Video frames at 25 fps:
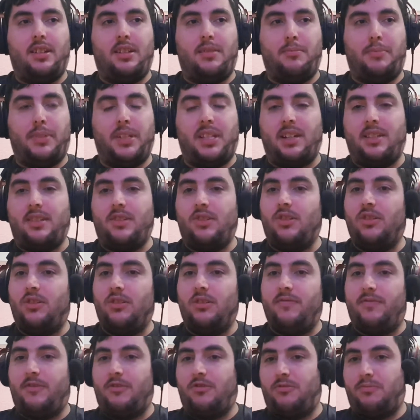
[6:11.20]
But that's an
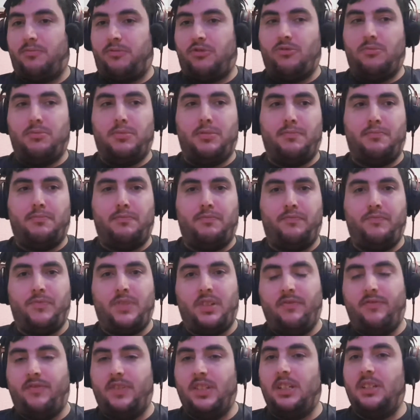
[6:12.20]
overall problem
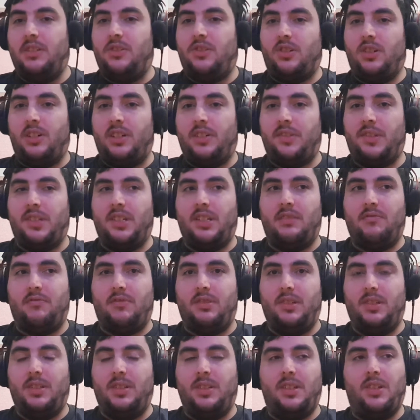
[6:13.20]
for the entire
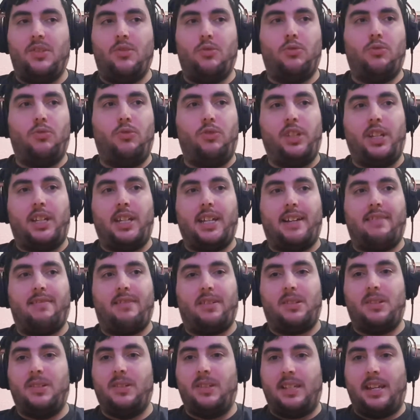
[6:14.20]
series. All the
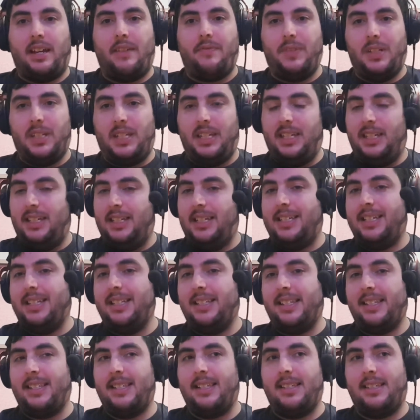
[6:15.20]
characters have an
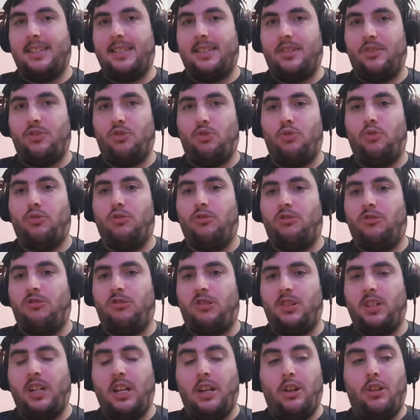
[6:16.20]
inconsistent
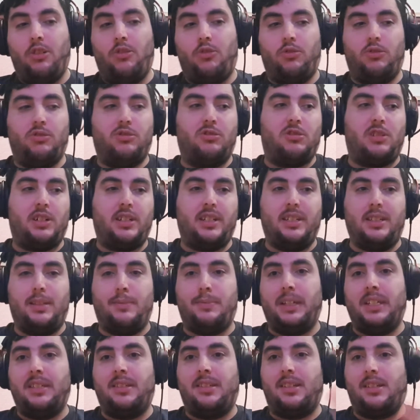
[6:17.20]
aura. Aura is
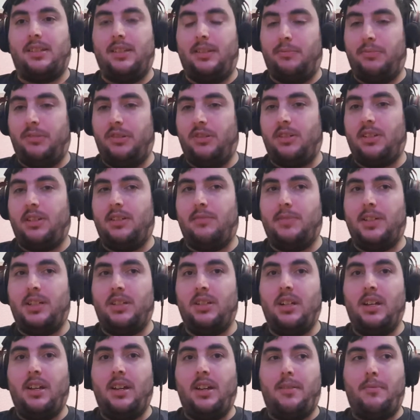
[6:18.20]
basically plot armor
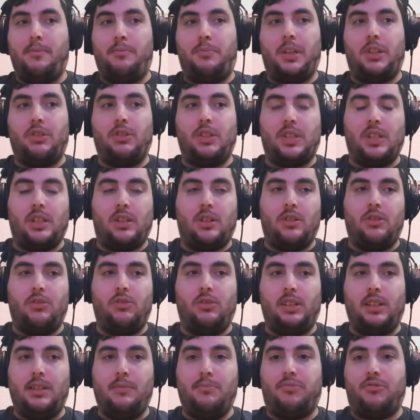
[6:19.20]
because it
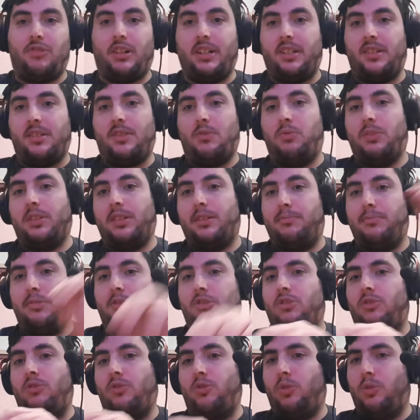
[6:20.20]
only breaks when the
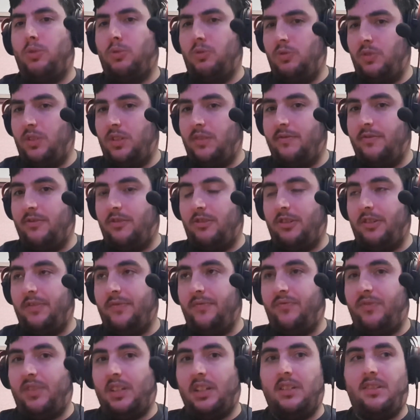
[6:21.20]
plot calls for it.
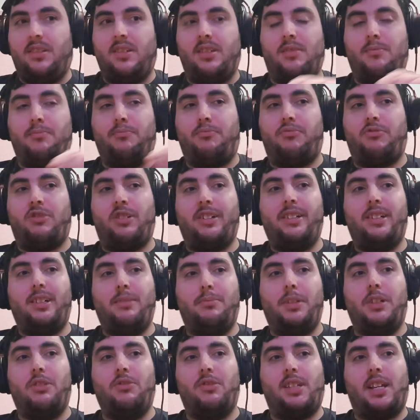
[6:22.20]
It doesn't break
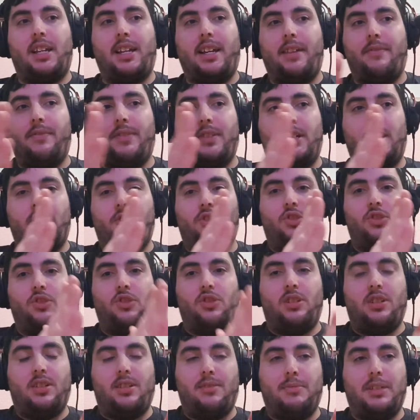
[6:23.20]
because they have a
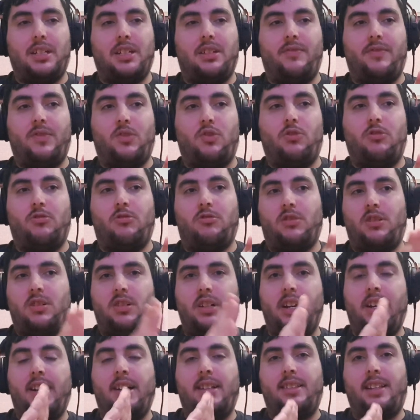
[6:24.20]
certain amount of aura
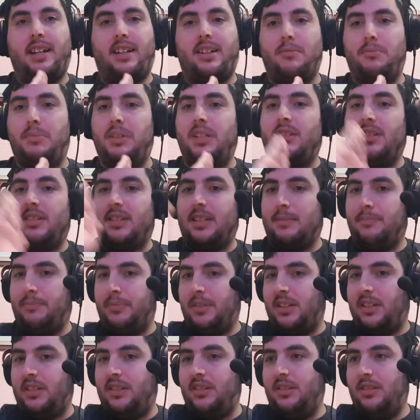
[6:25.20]
that can be
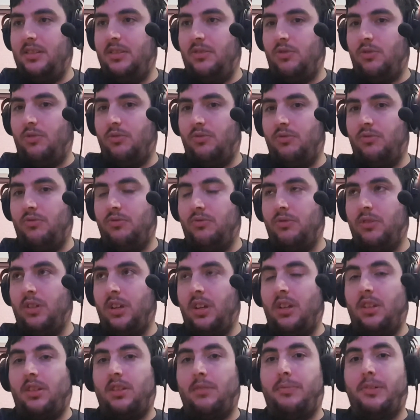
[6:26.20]
displayed to
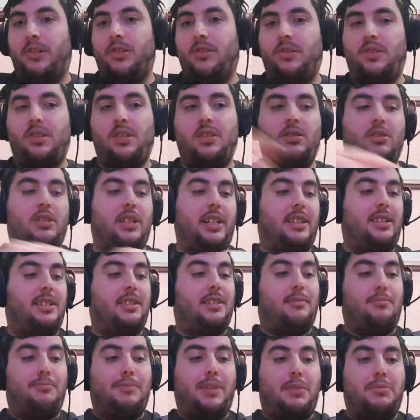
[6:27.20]
the person. Like
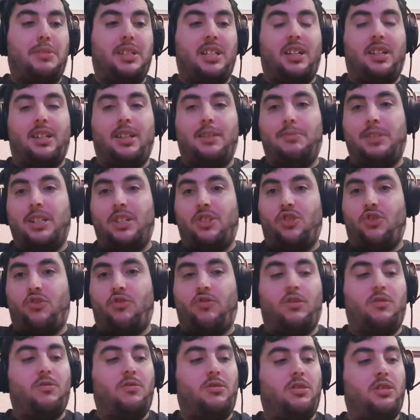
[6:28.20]
maybe they keep their
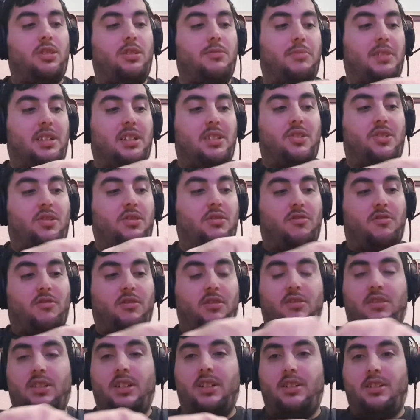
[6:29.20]
scroll on them that's
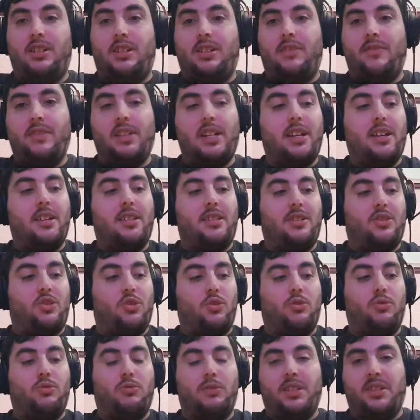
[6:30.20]

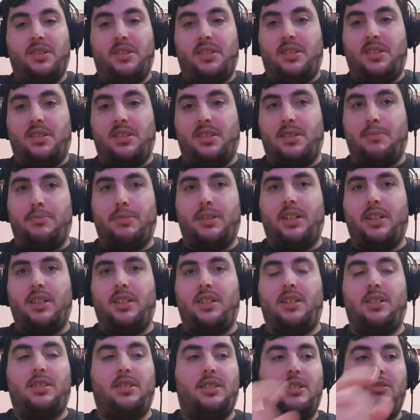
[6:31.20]
always
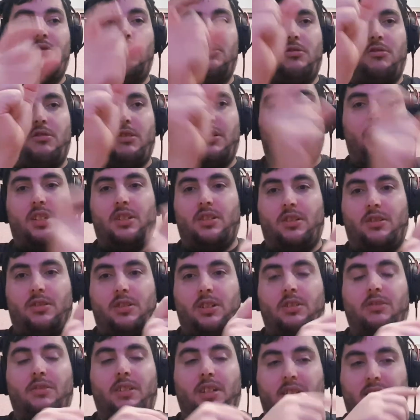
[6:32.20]
displaying their aura slowly
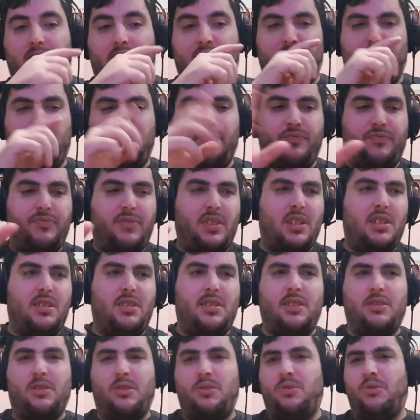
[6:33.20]
going down.
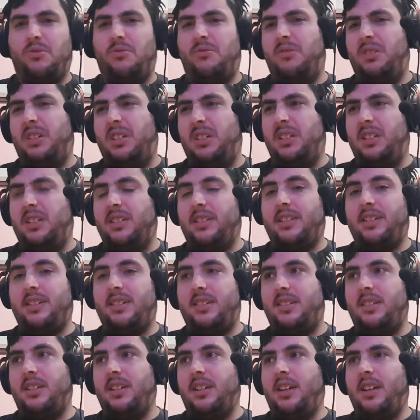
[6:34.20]
They don't do any of that.